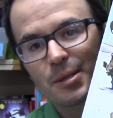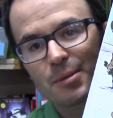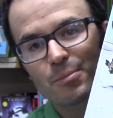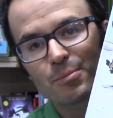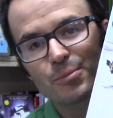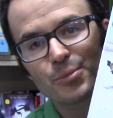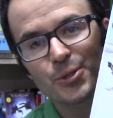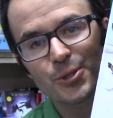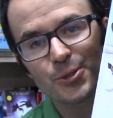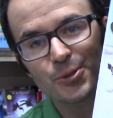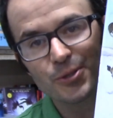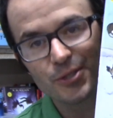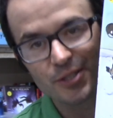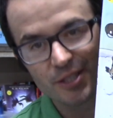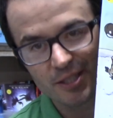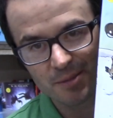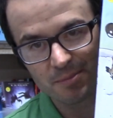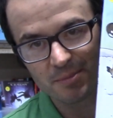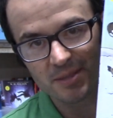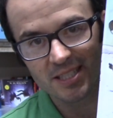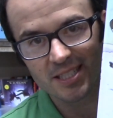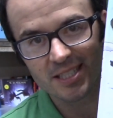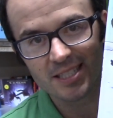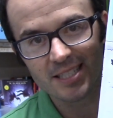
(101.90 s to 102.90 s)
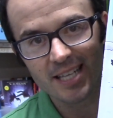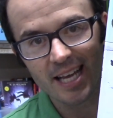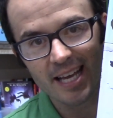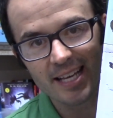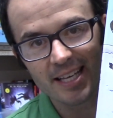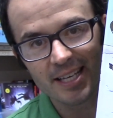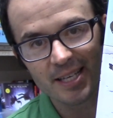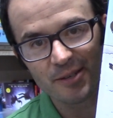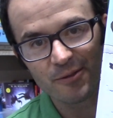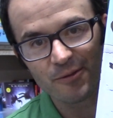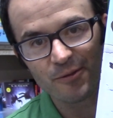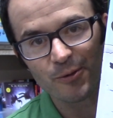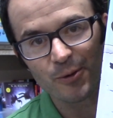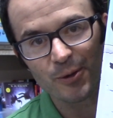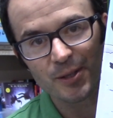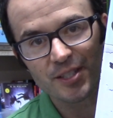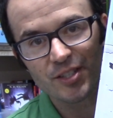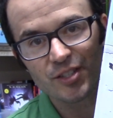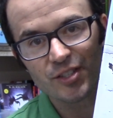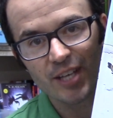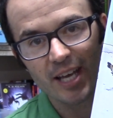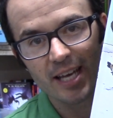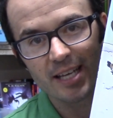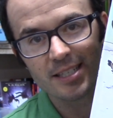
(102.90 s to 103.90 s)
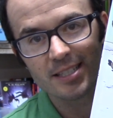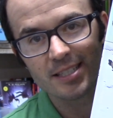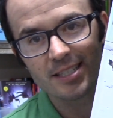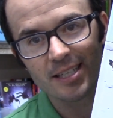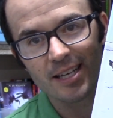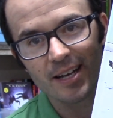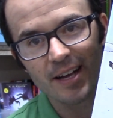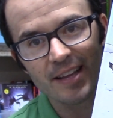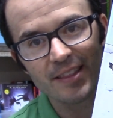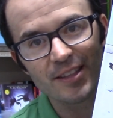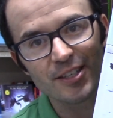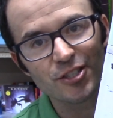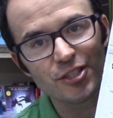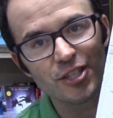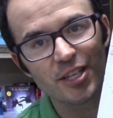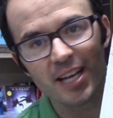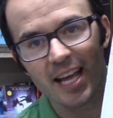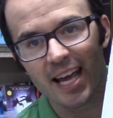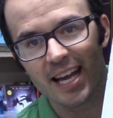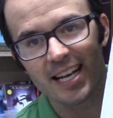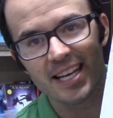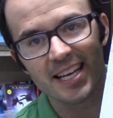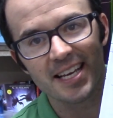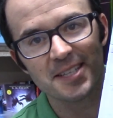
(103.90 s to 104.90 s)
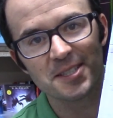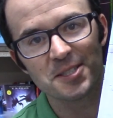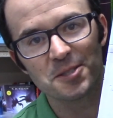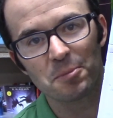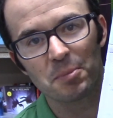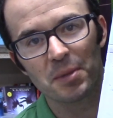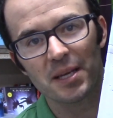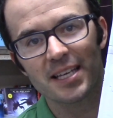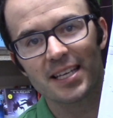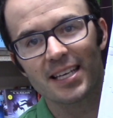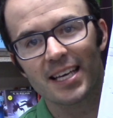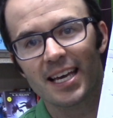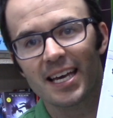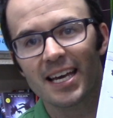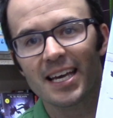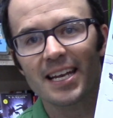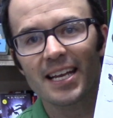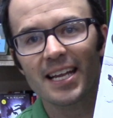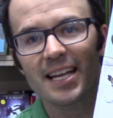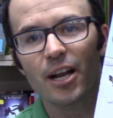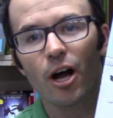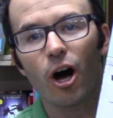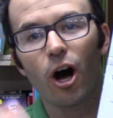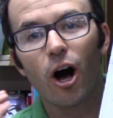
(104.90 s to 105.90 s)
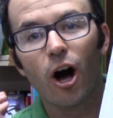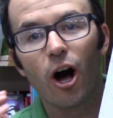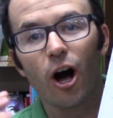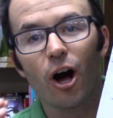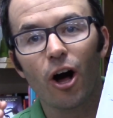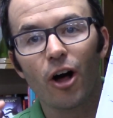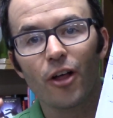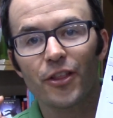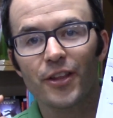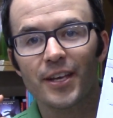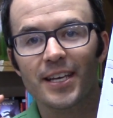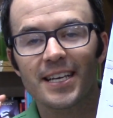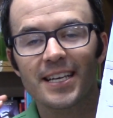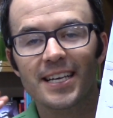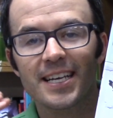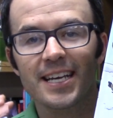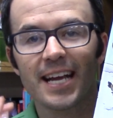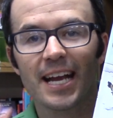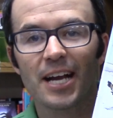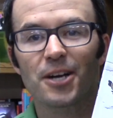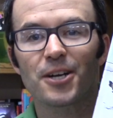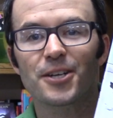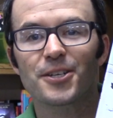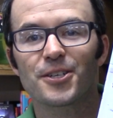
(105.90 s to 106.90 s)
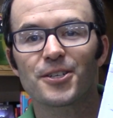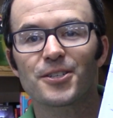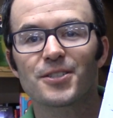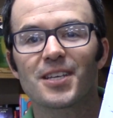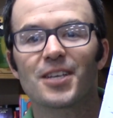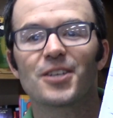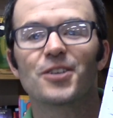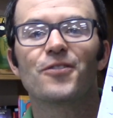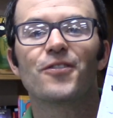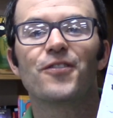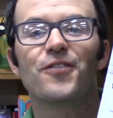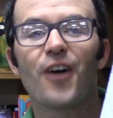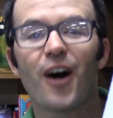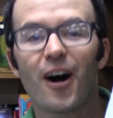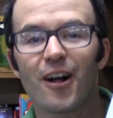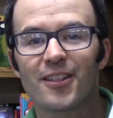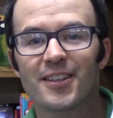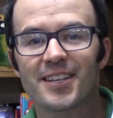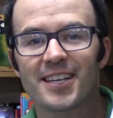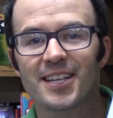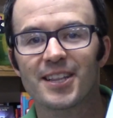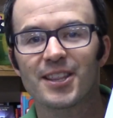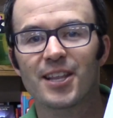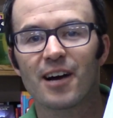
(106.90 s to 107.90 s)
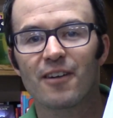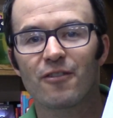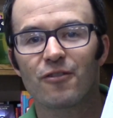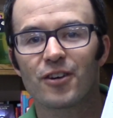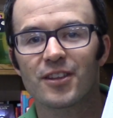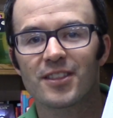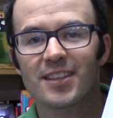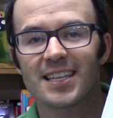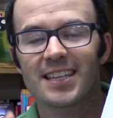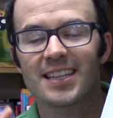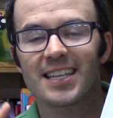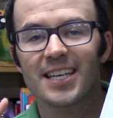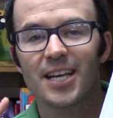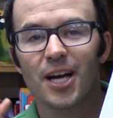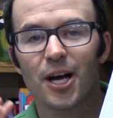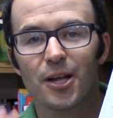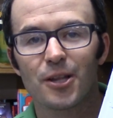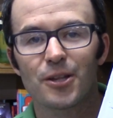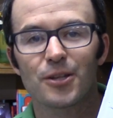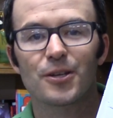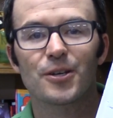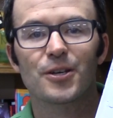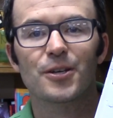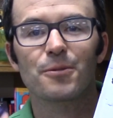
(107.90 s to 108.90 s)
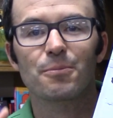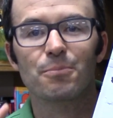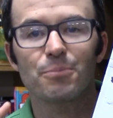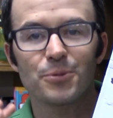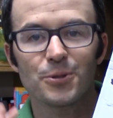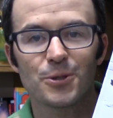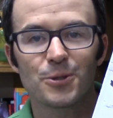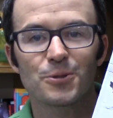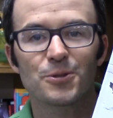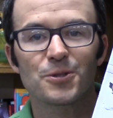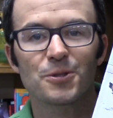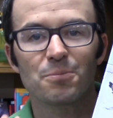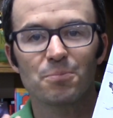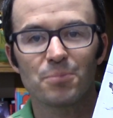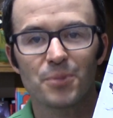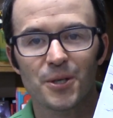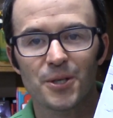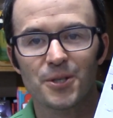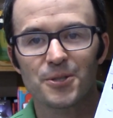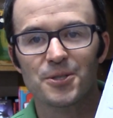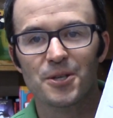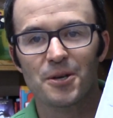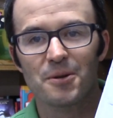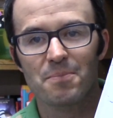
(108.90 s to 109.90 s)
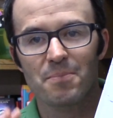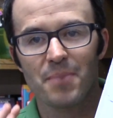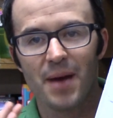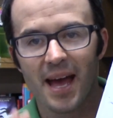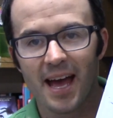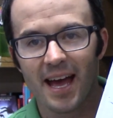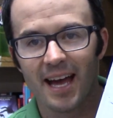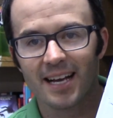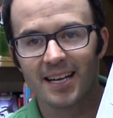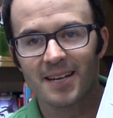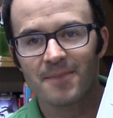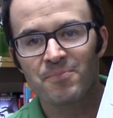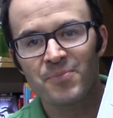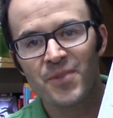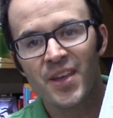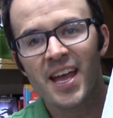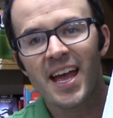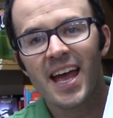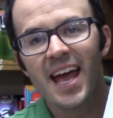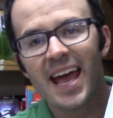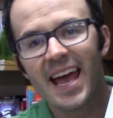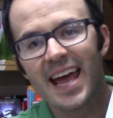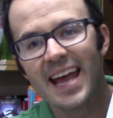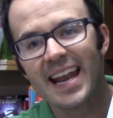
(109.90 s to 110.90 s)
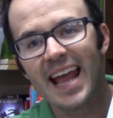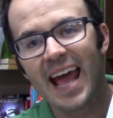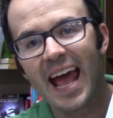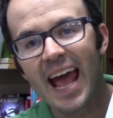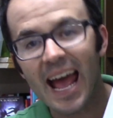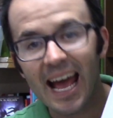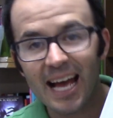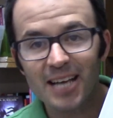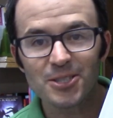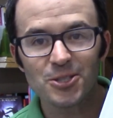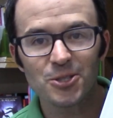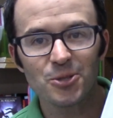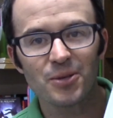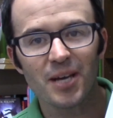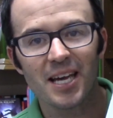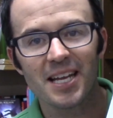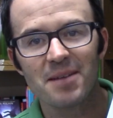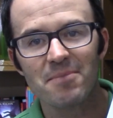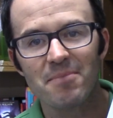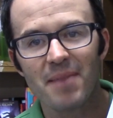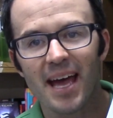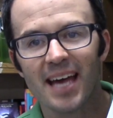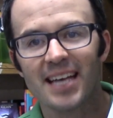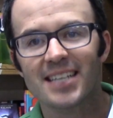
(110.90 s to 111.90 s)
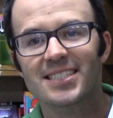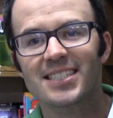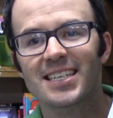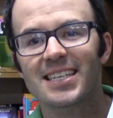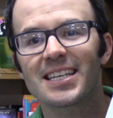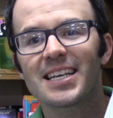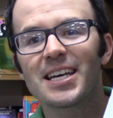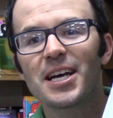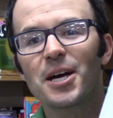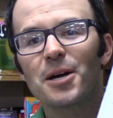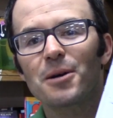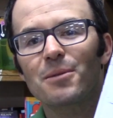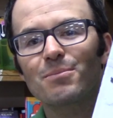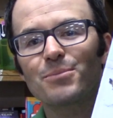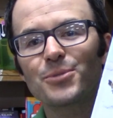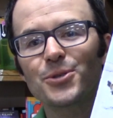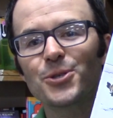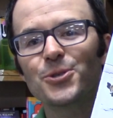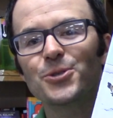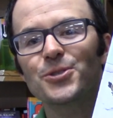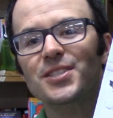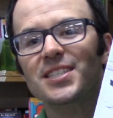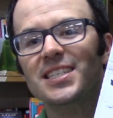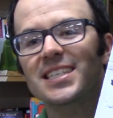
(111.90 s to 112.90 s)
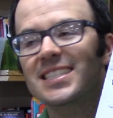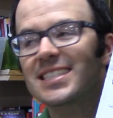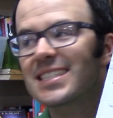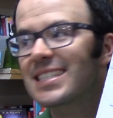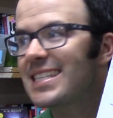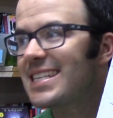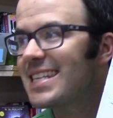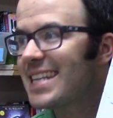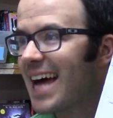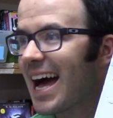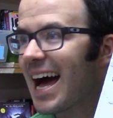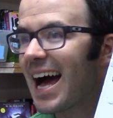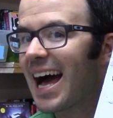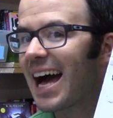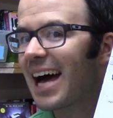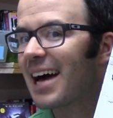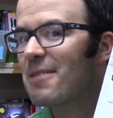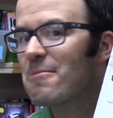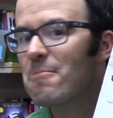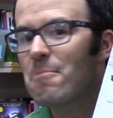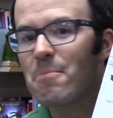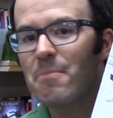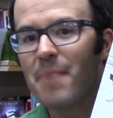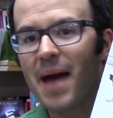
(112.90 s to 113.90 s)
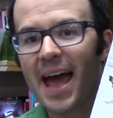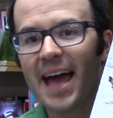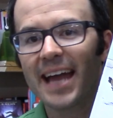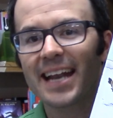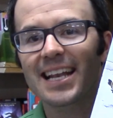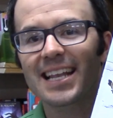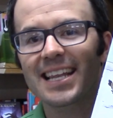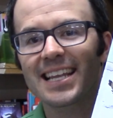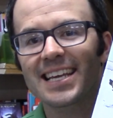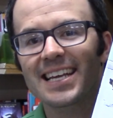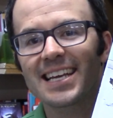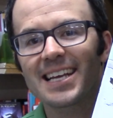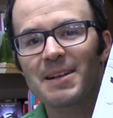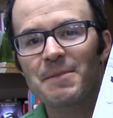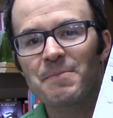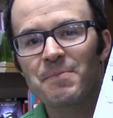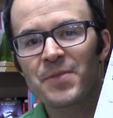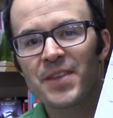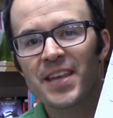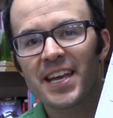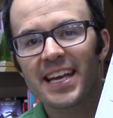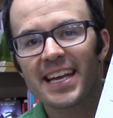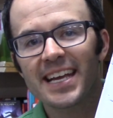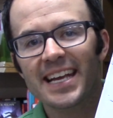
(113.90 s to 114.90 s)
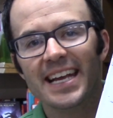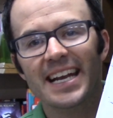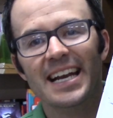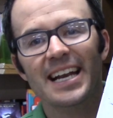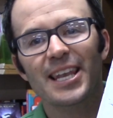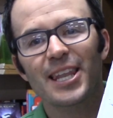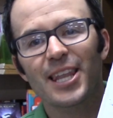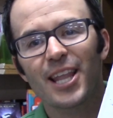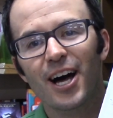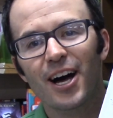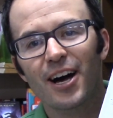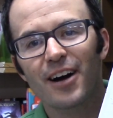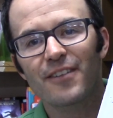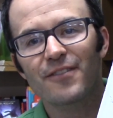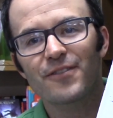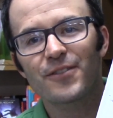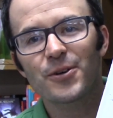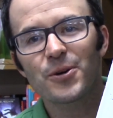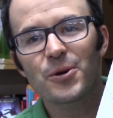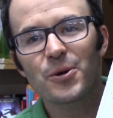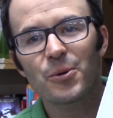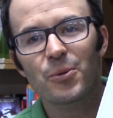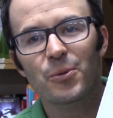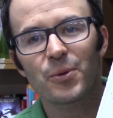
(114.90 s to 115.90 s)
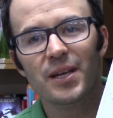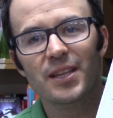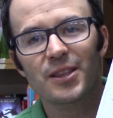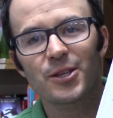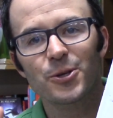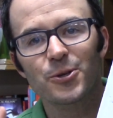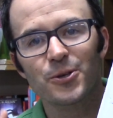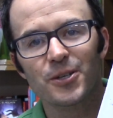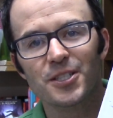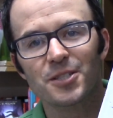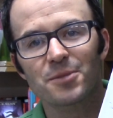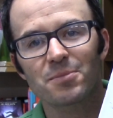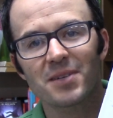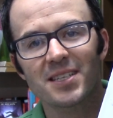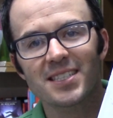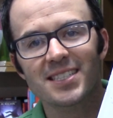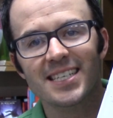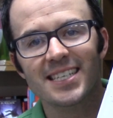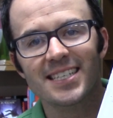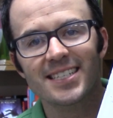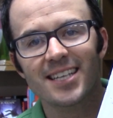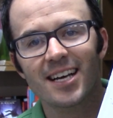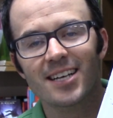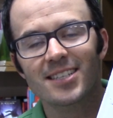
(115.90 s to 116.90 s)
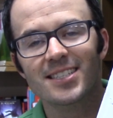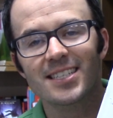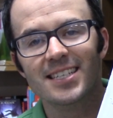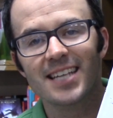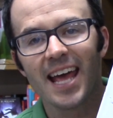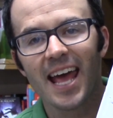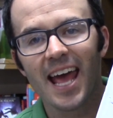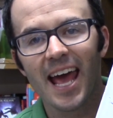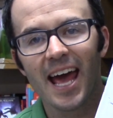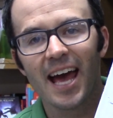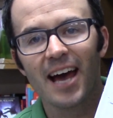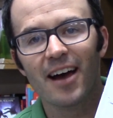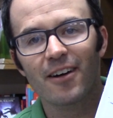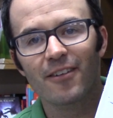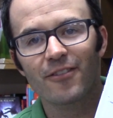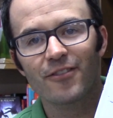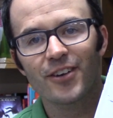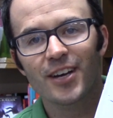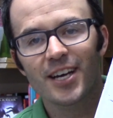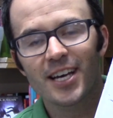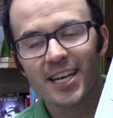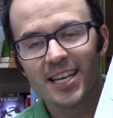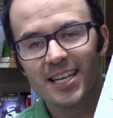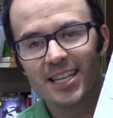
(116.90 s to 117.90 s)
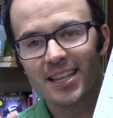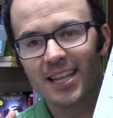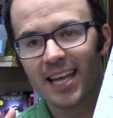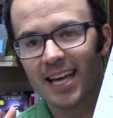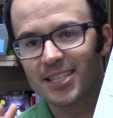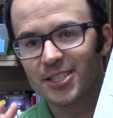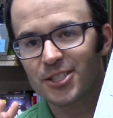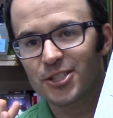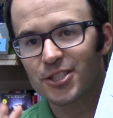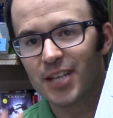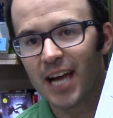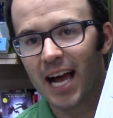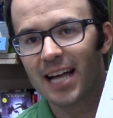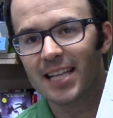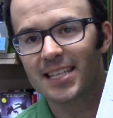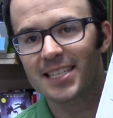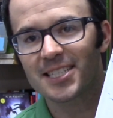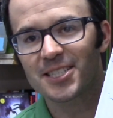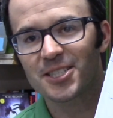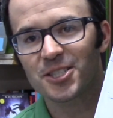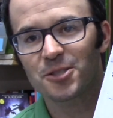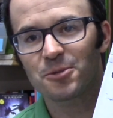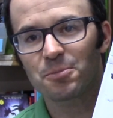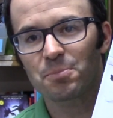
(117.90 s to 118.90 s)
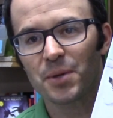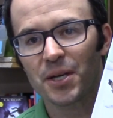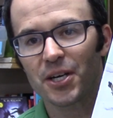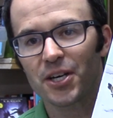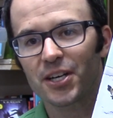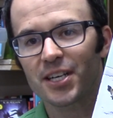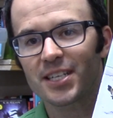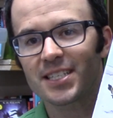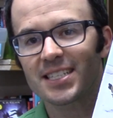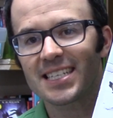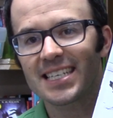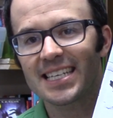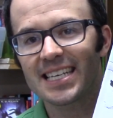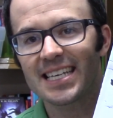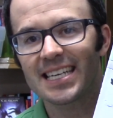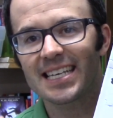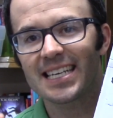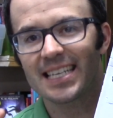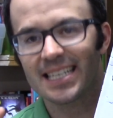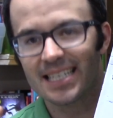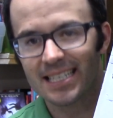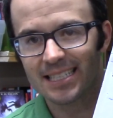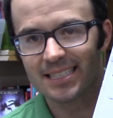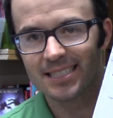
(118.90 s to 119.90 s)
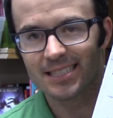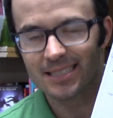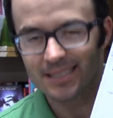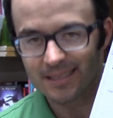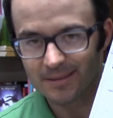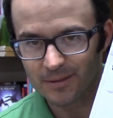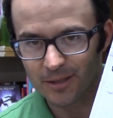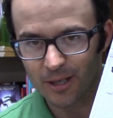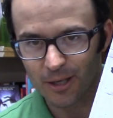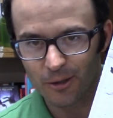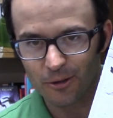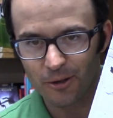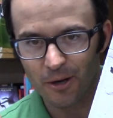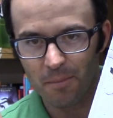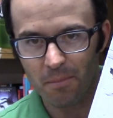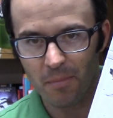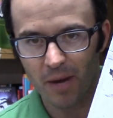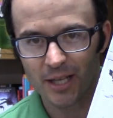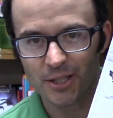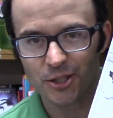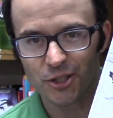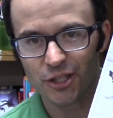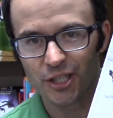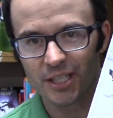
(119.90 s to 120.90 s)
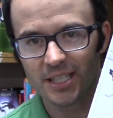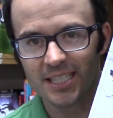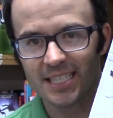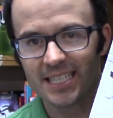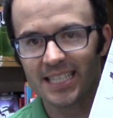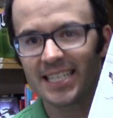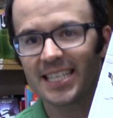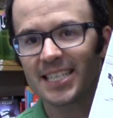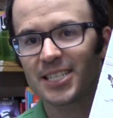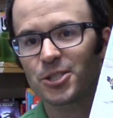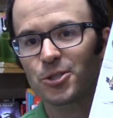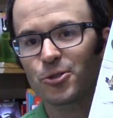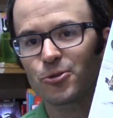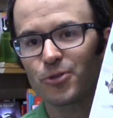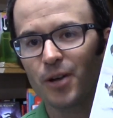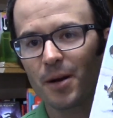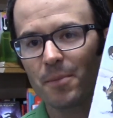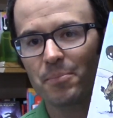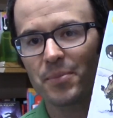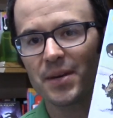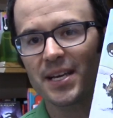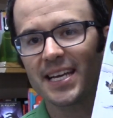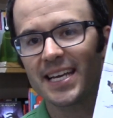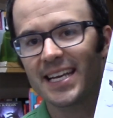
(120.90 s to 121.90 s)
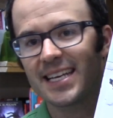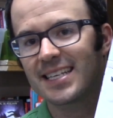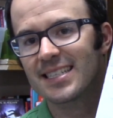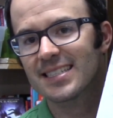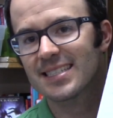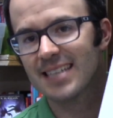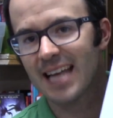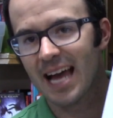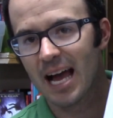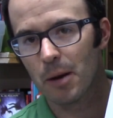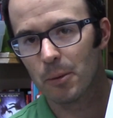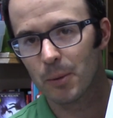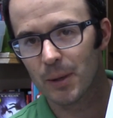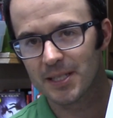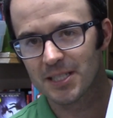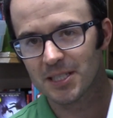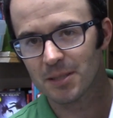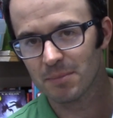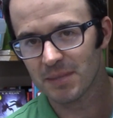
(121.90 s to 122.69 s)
Bruce is mistaken for Santa. And the shenanigans begin, and all the characters that you've fallen in love with in the other Bruce books are back. And as you can imagine, Bruce is not madly in love with Christmas. He doesn't have that jolly spirit. He is a curmudgeon. He is grumpy. He does not want to